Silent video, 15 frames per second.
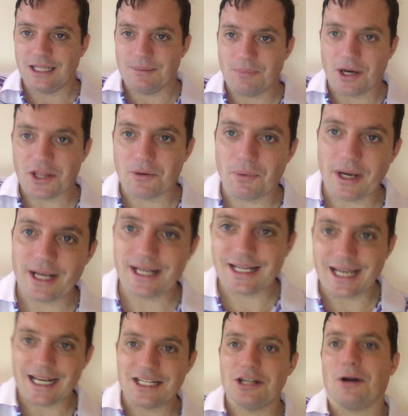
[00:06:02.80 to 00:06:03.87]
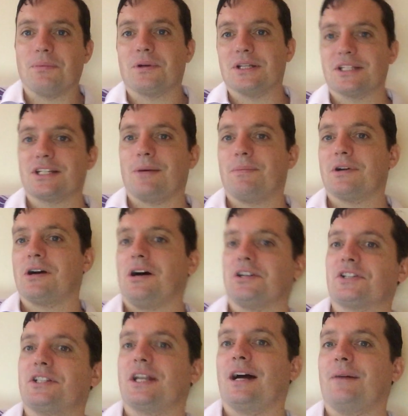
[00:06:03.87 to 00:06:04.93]
And by the way, Katie Hopkins, Tucker
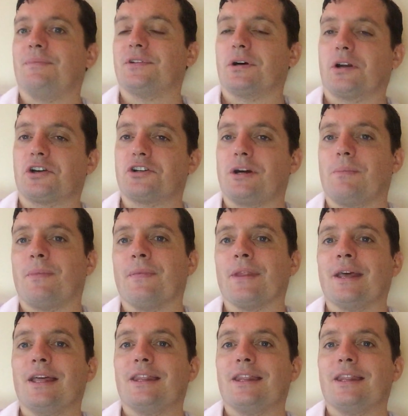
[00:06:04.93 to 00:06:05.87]
Carlson, and Donald Trump,